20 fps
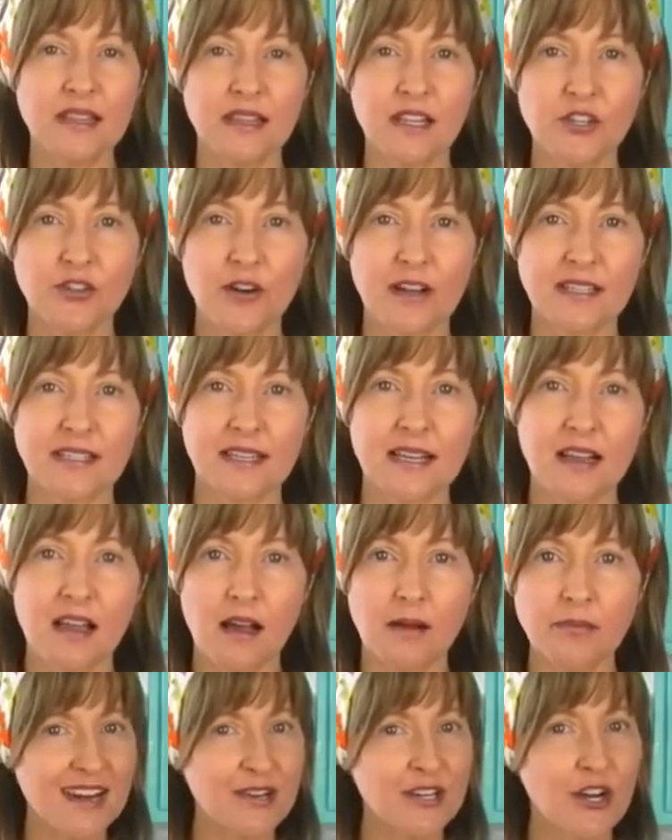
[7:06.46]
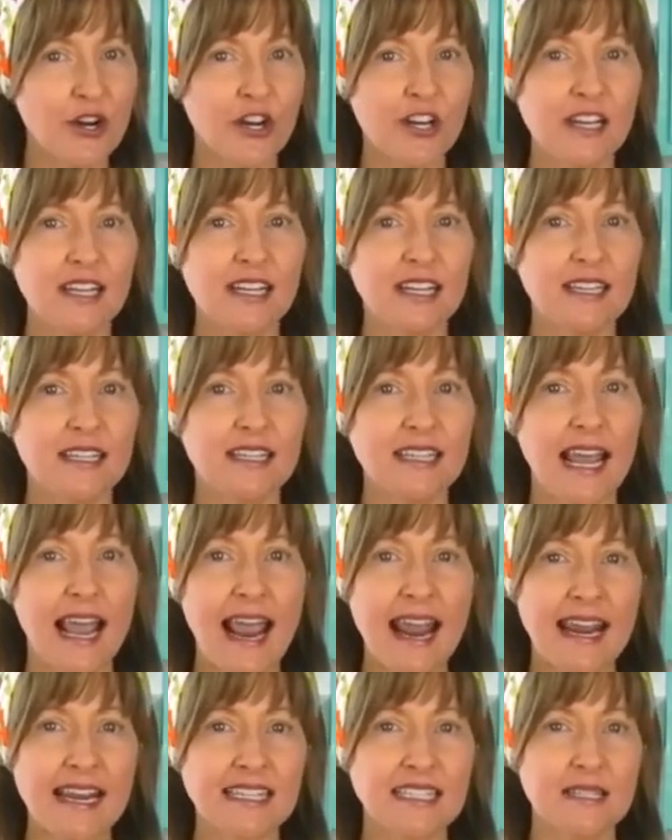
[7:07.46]
the dressing up, you're going to need
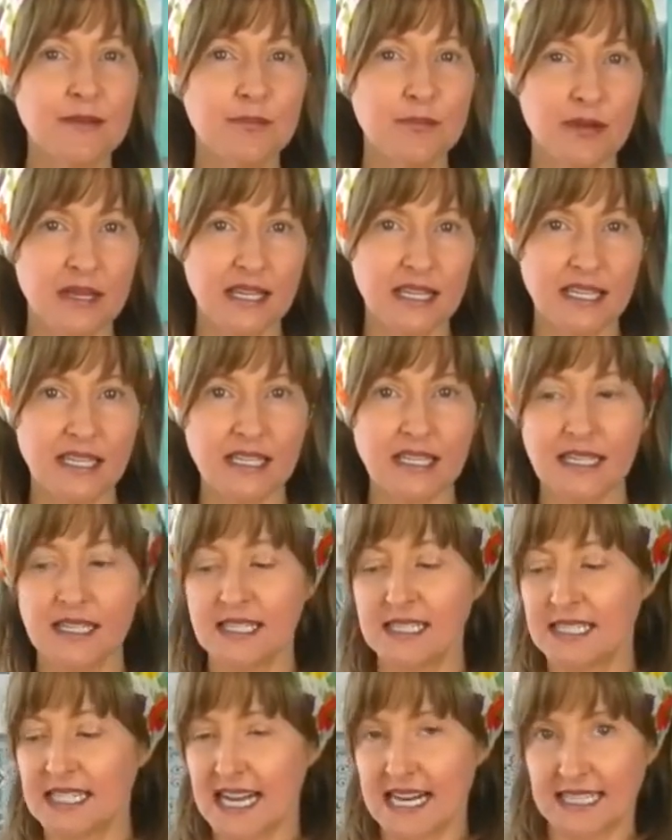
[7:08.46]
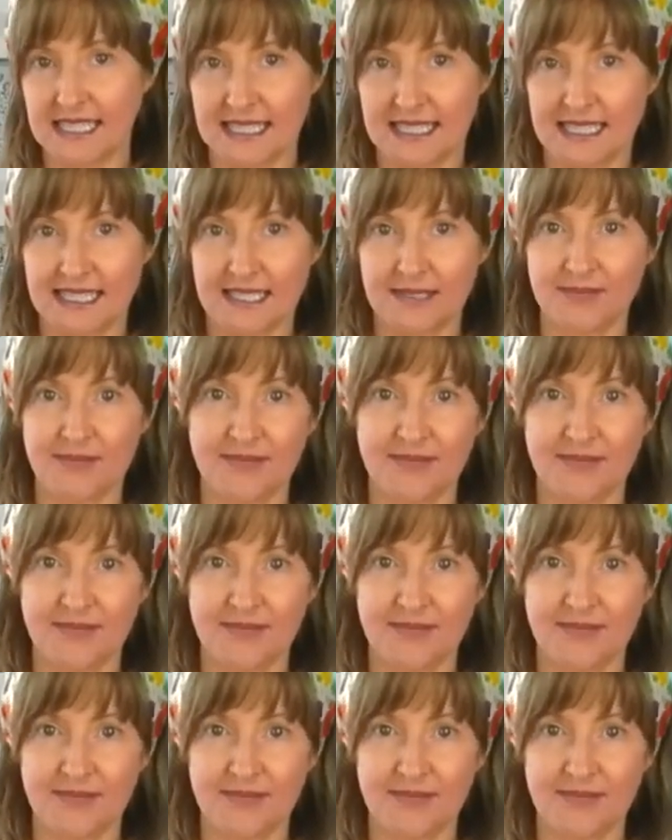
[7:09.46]
eight pitted dates.